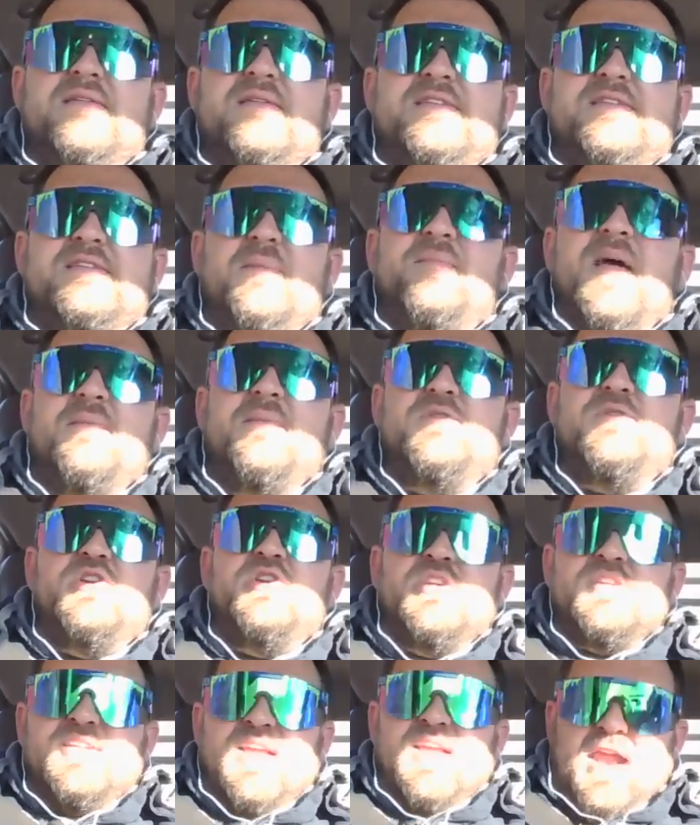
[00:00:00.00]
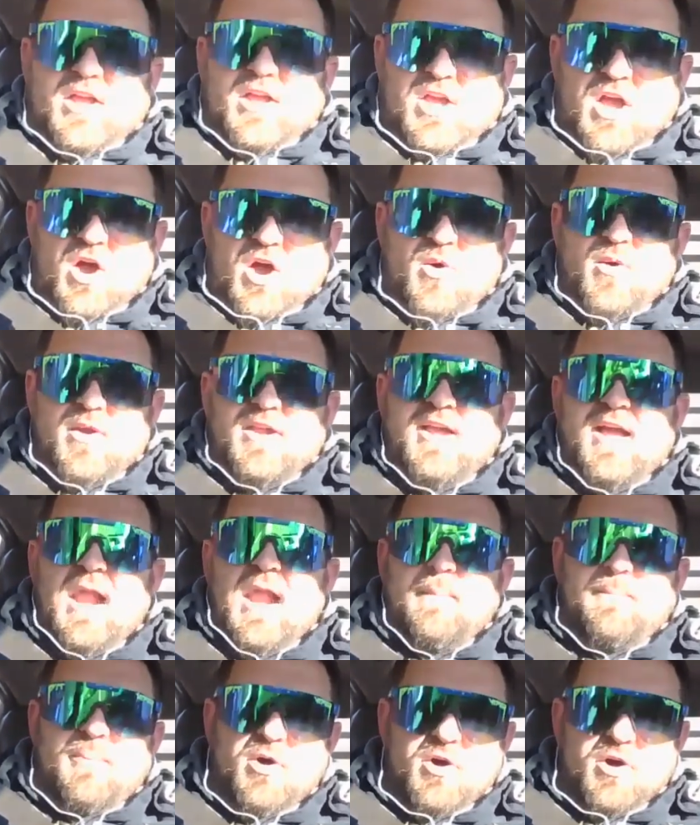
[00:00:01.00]
sometimes you just got to go and you
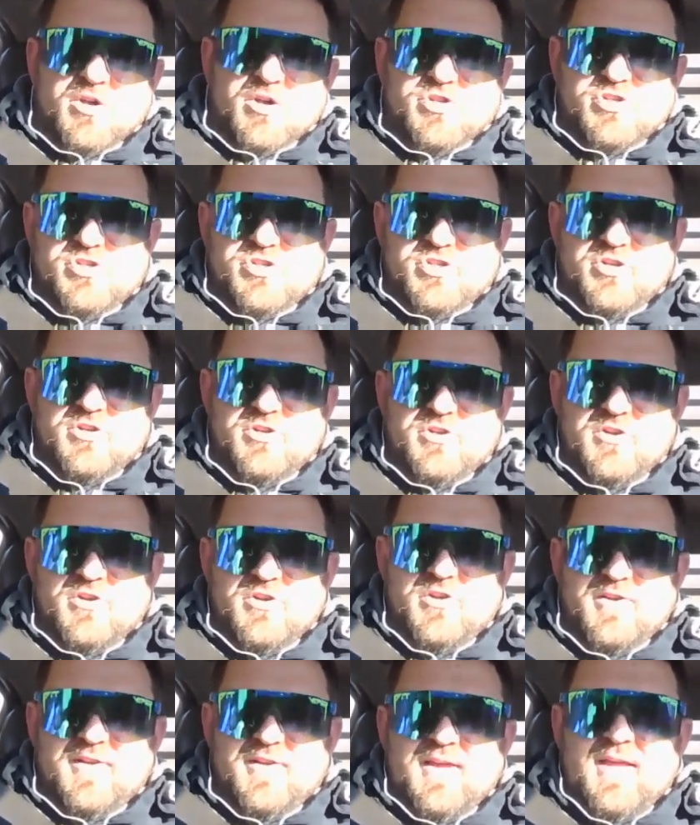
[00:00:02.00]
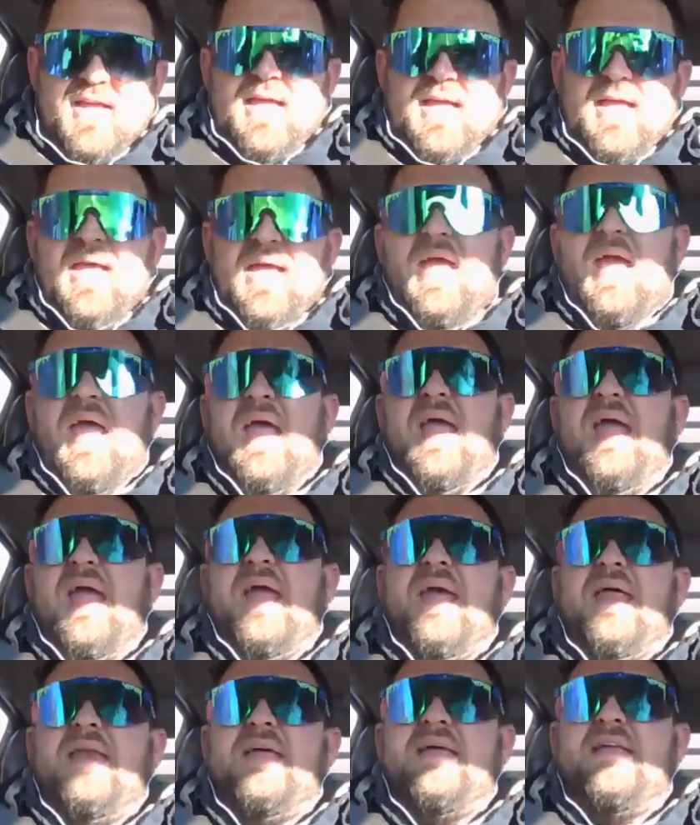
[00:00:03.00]
got to push
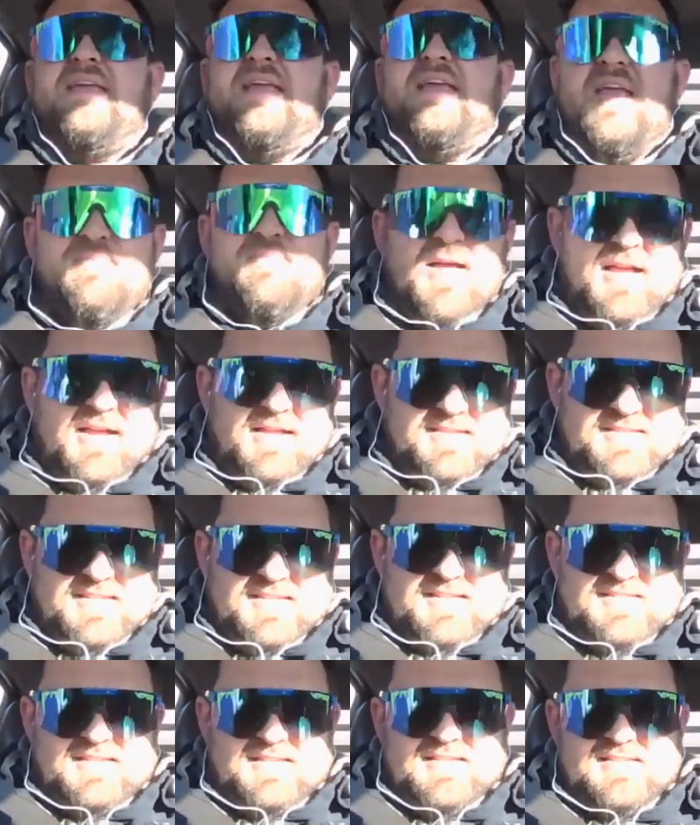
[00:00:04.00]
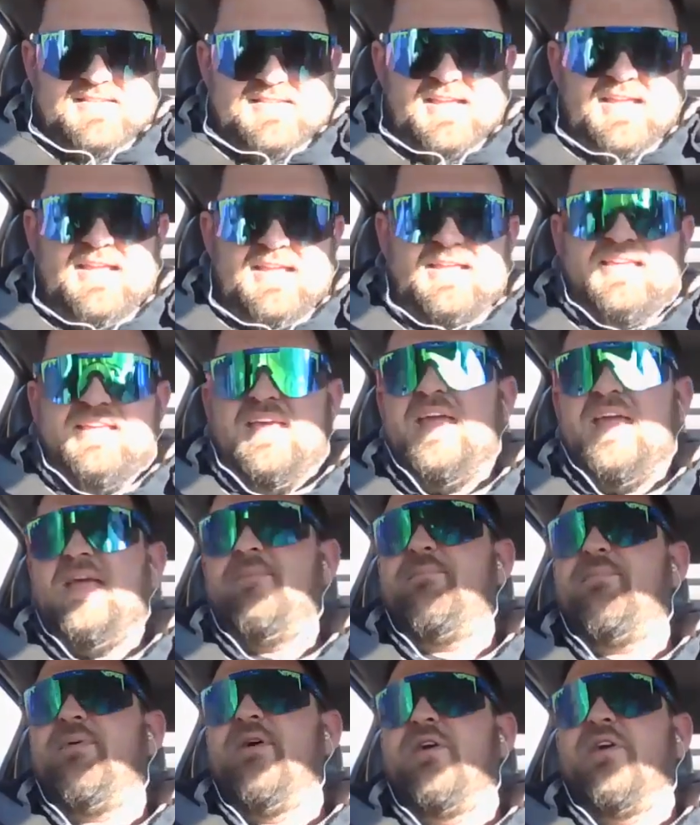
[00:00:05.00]
and keep that consistency.
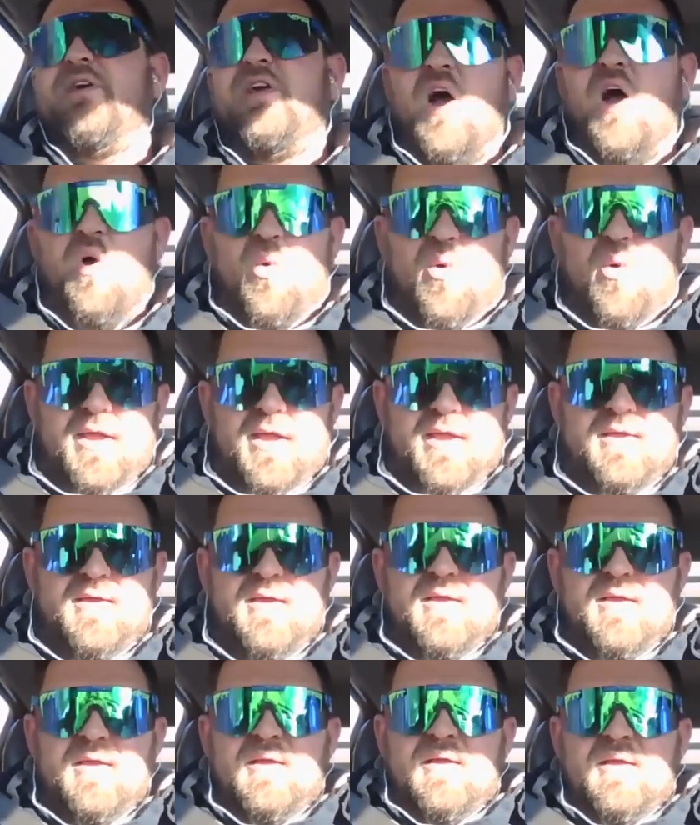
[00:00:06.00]
Keep going.